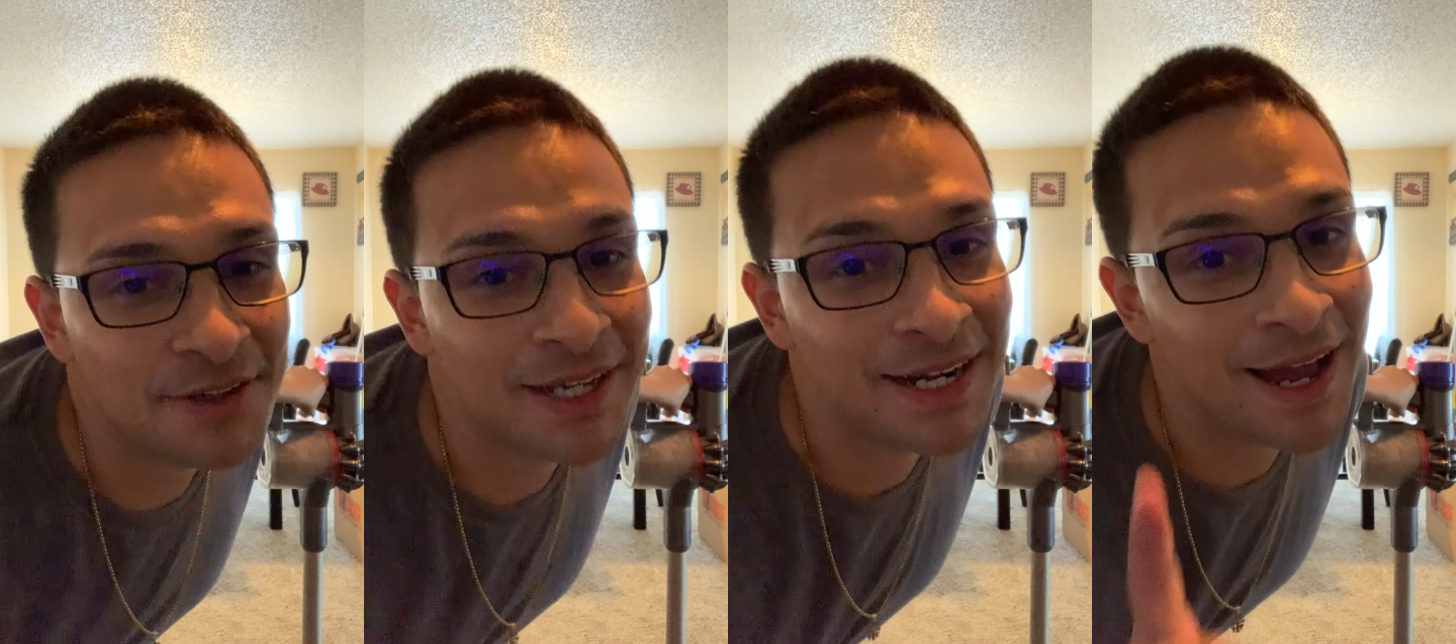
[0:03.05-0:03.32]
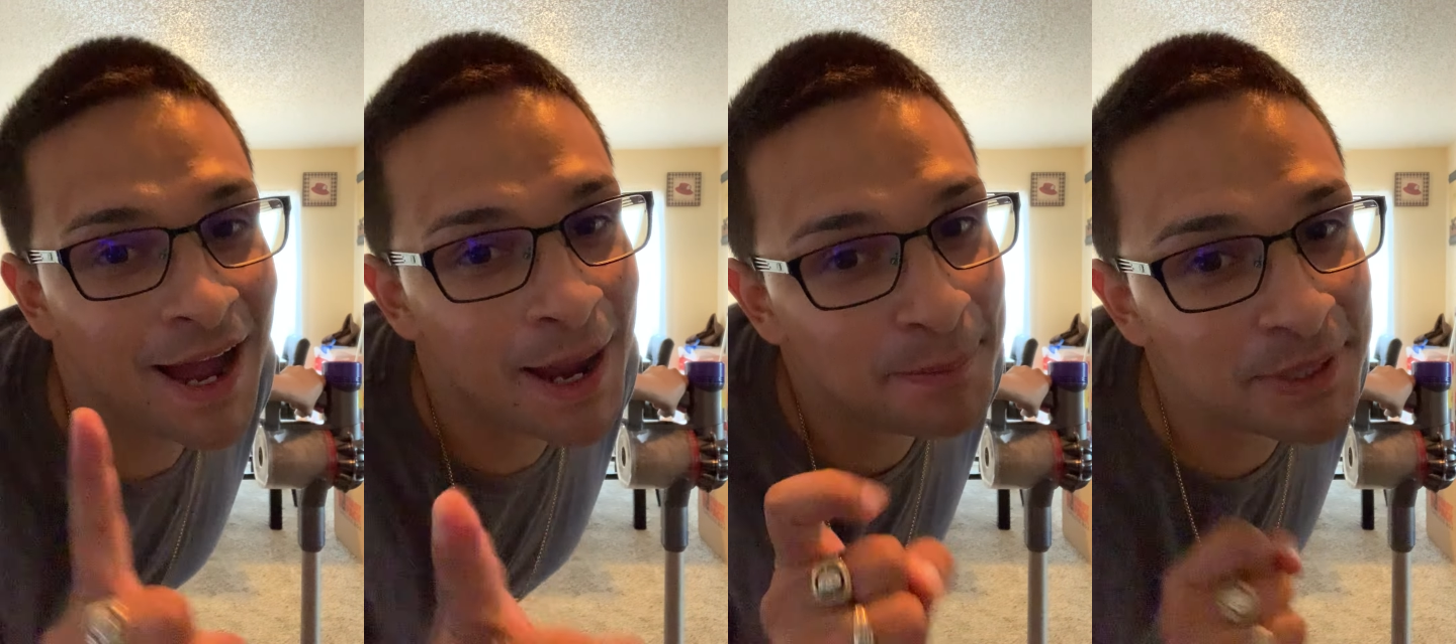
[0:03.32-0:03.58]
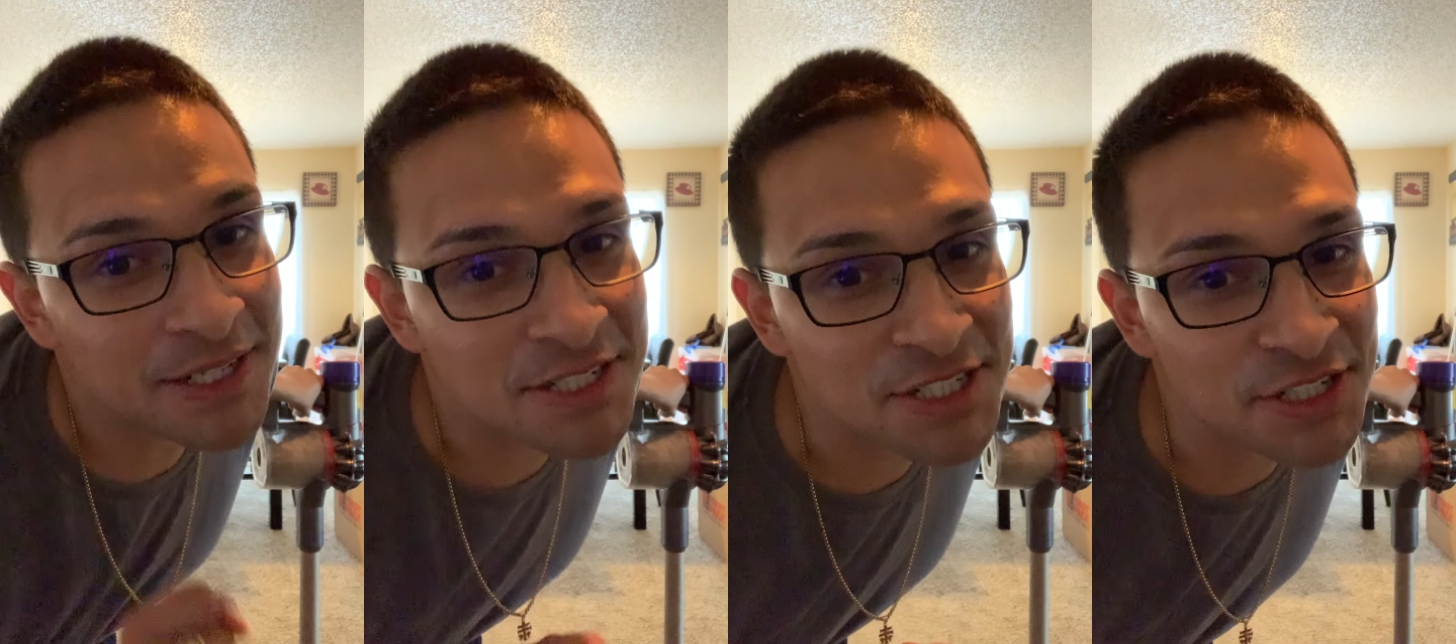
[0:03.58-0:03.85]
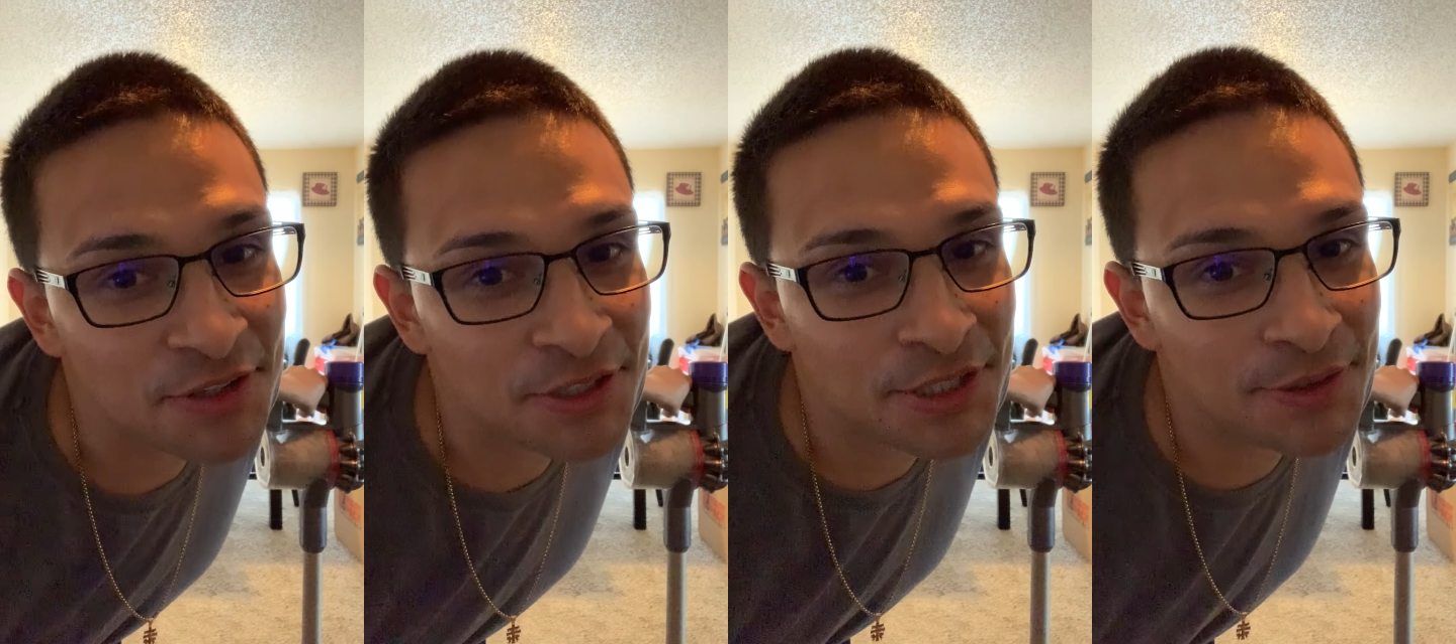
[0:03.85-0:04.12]
and I'm going to
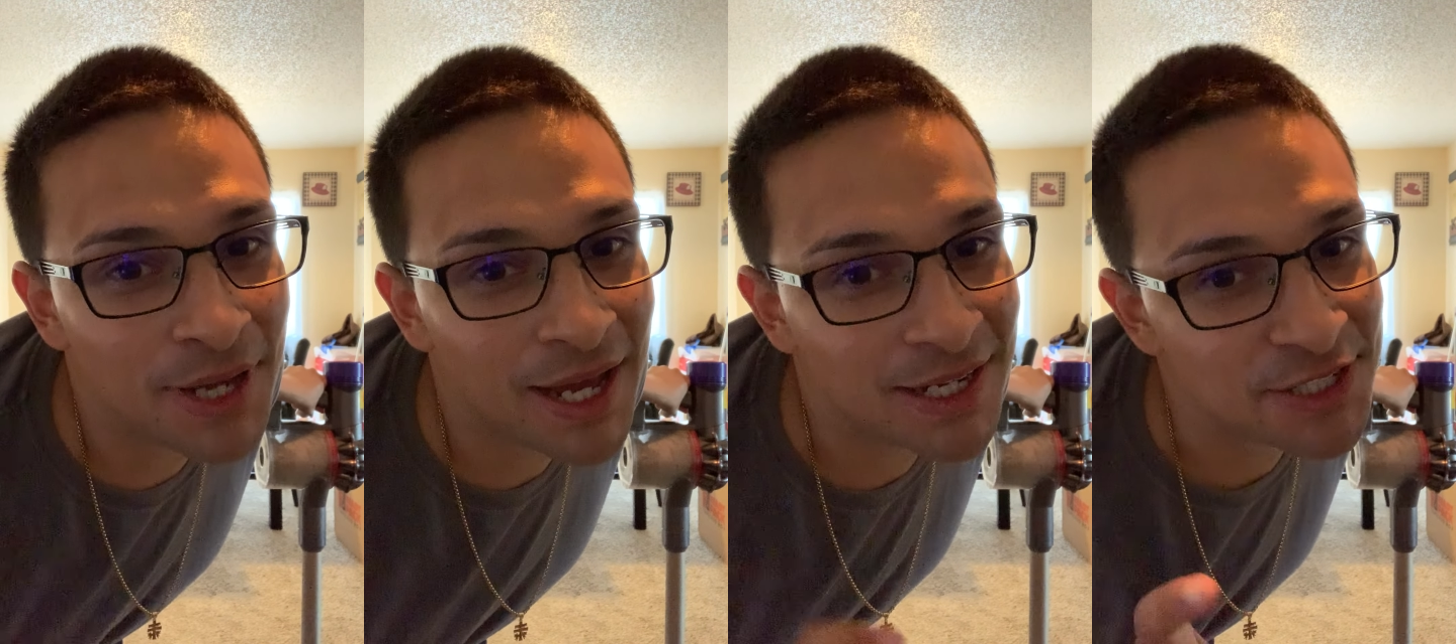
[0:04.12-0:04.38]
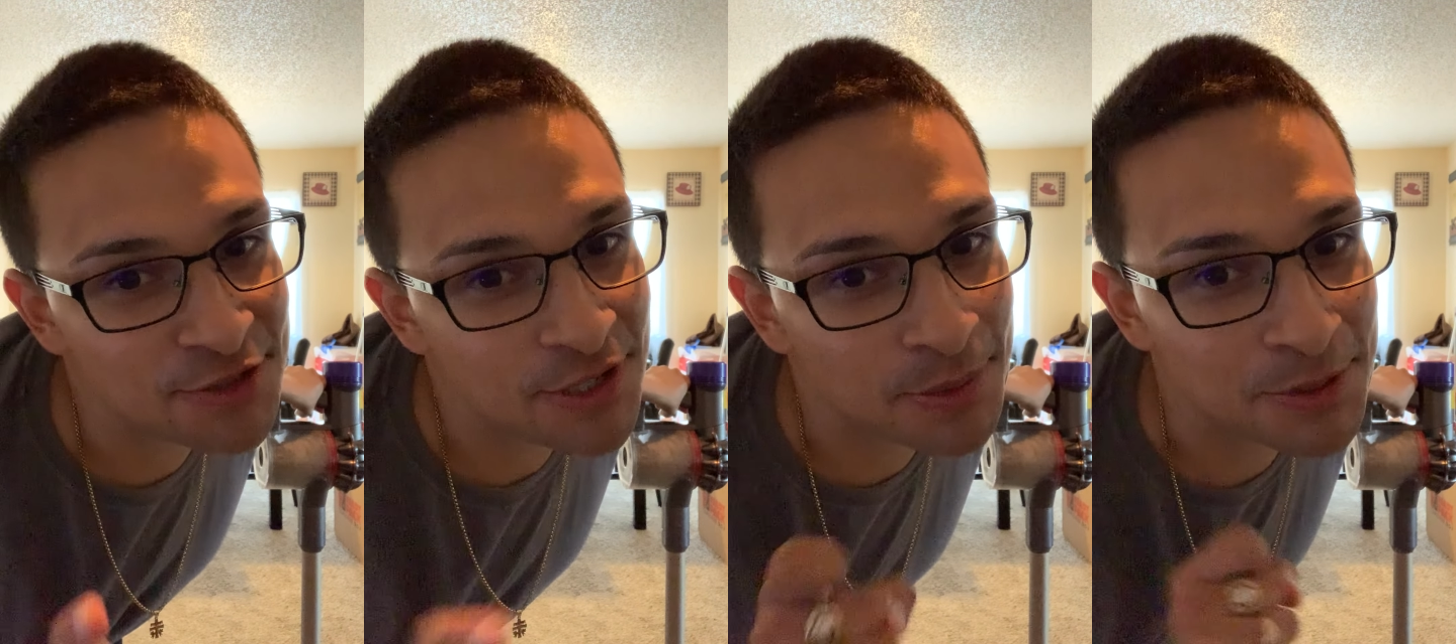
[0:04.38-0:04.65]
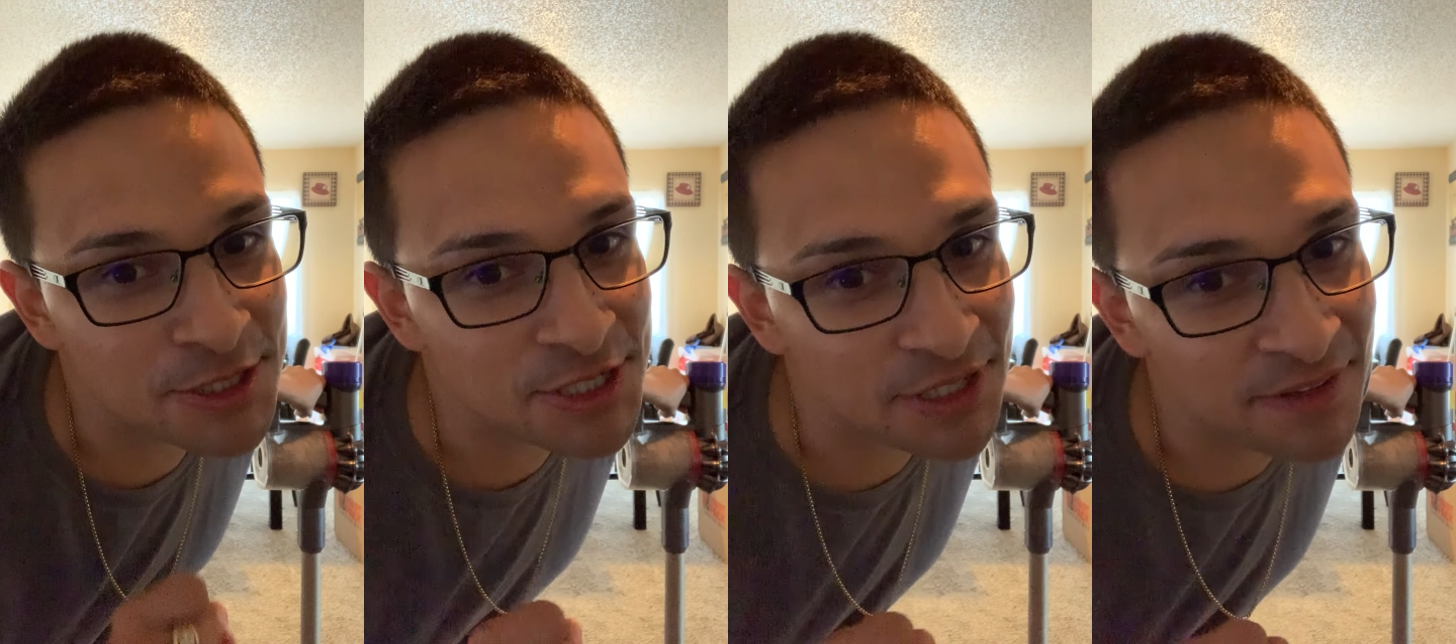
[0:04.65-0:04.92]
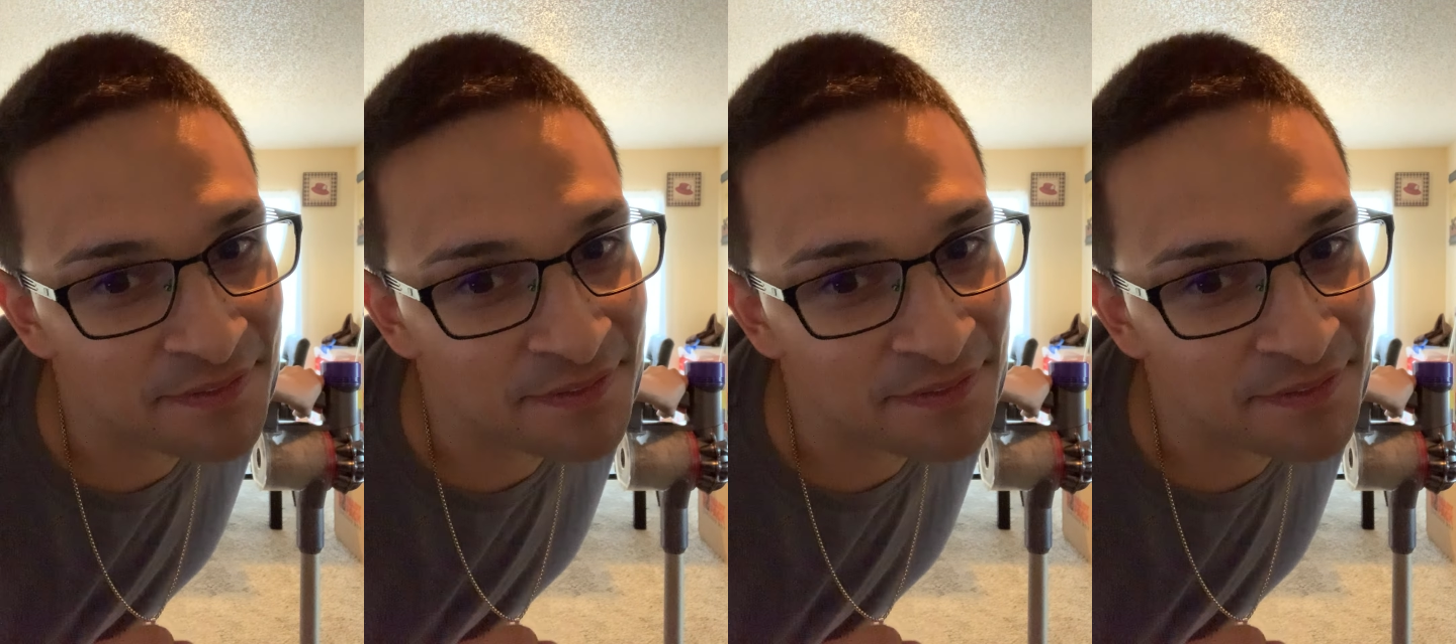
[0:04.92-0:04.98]
show you how to troubleshoot a